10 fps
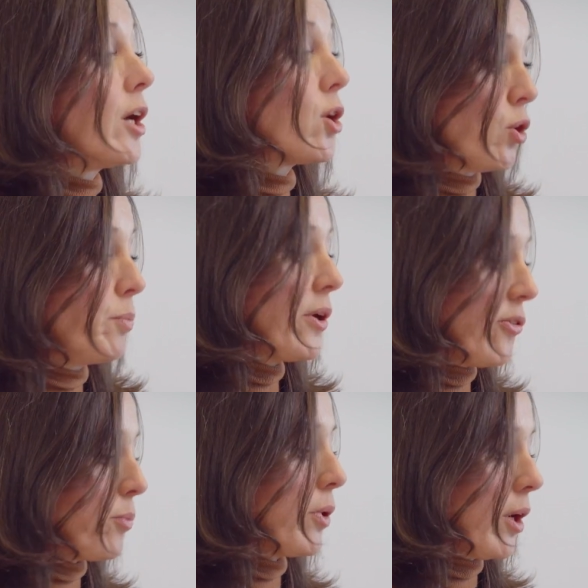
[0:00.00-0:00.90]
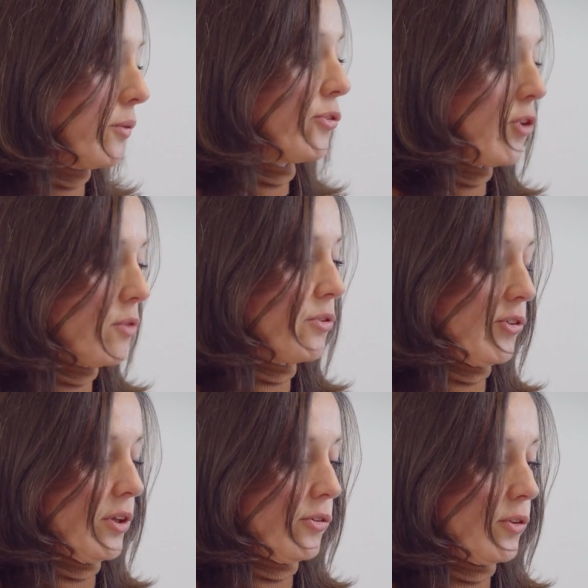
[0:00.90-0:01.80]
it could be a supply of
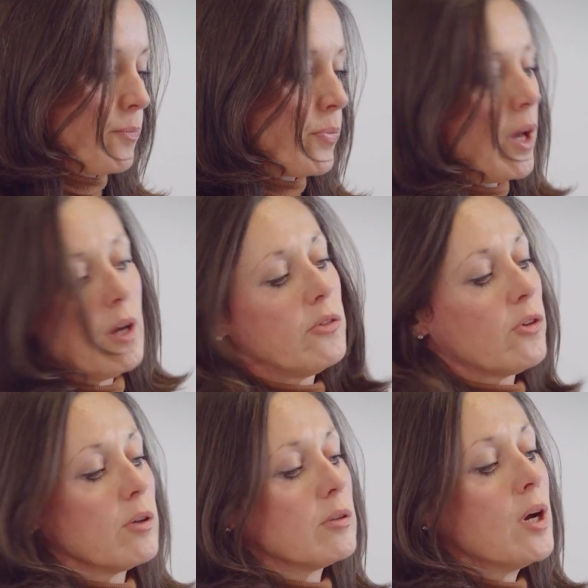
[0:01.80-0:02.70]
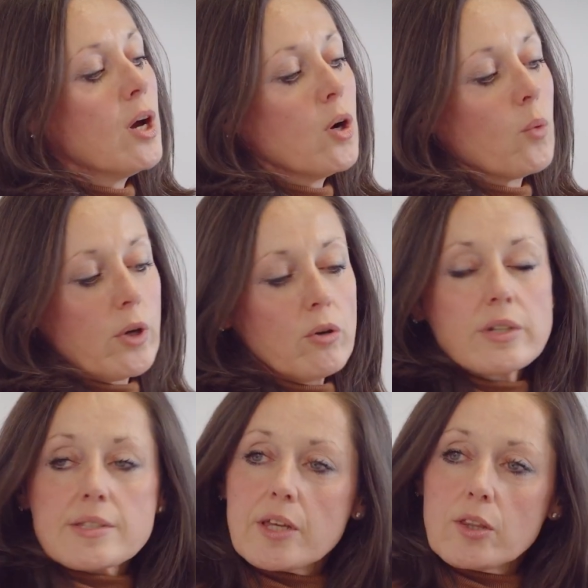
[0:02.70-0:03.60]
services. So we
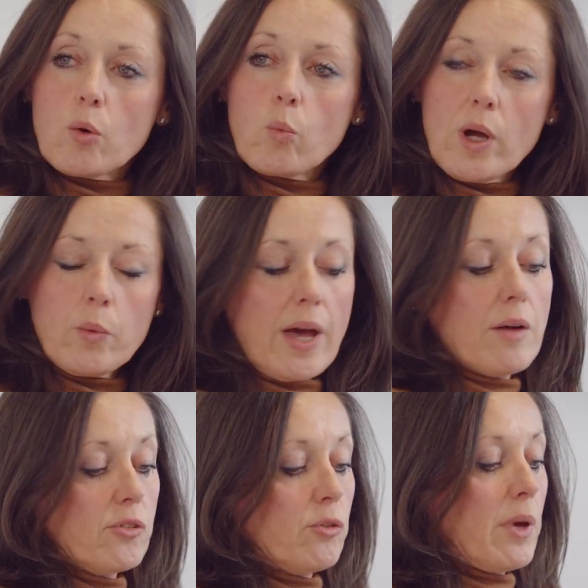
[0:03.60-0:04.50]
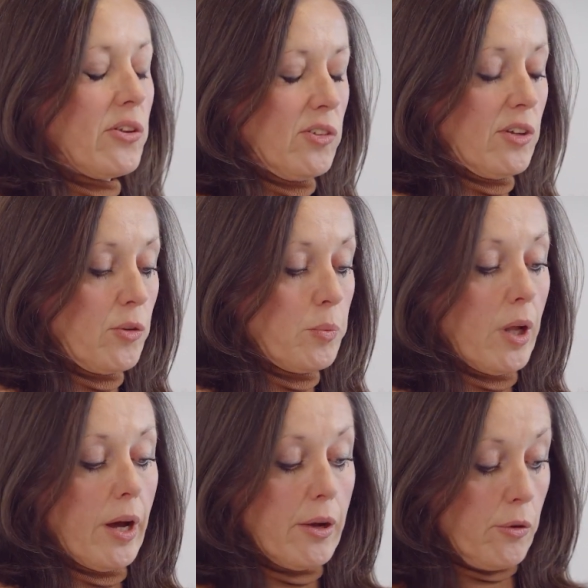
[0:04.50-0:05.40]
already said that where we have a domestic
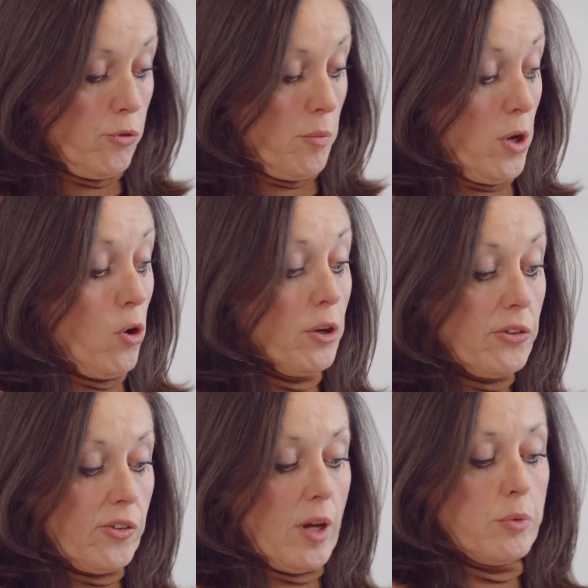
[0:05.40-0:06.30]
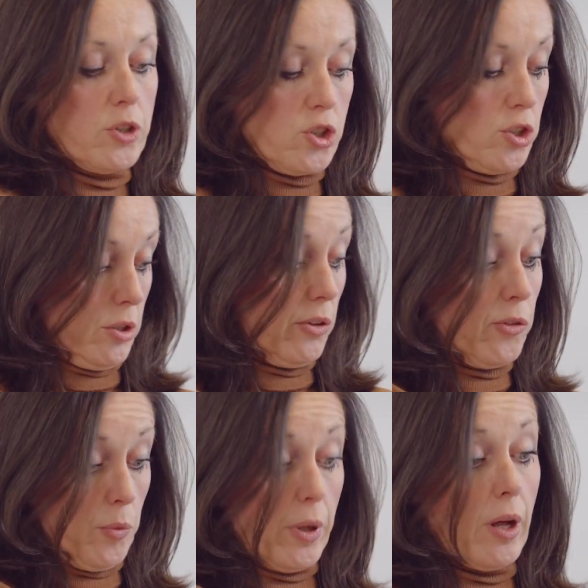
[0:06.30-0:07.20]
supply from a non-established
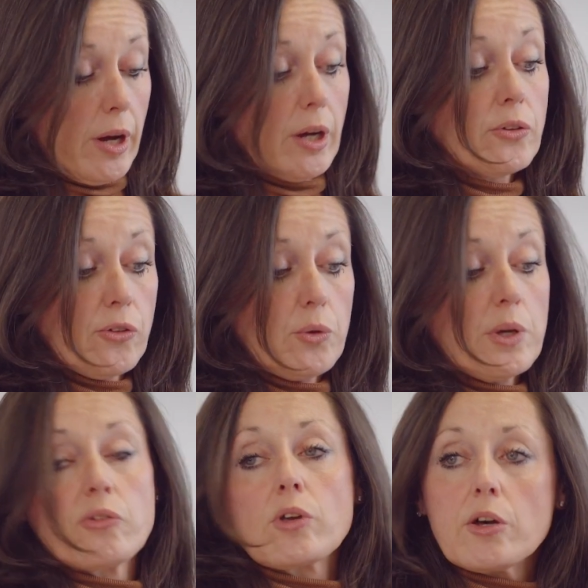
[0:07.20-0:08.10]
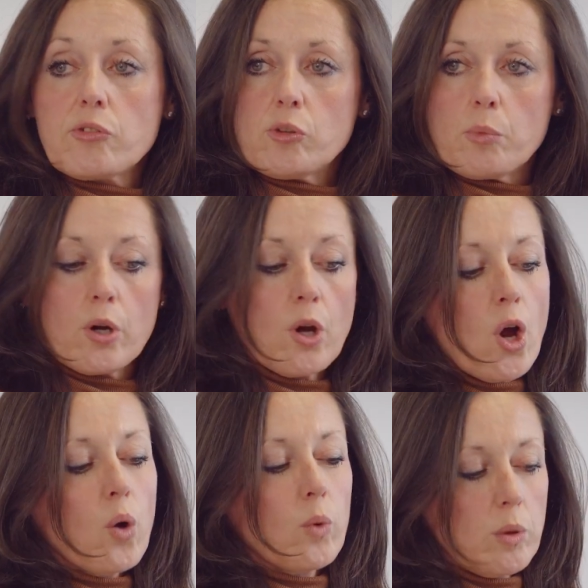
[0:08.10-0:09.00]
supplier to his customer,
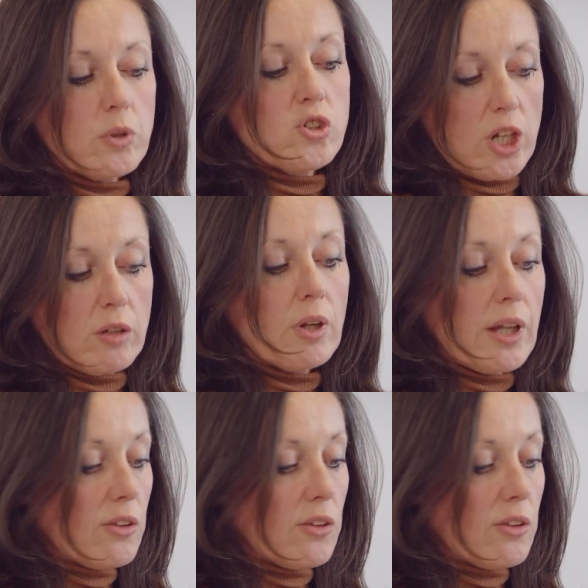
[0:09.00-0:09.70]
we would generally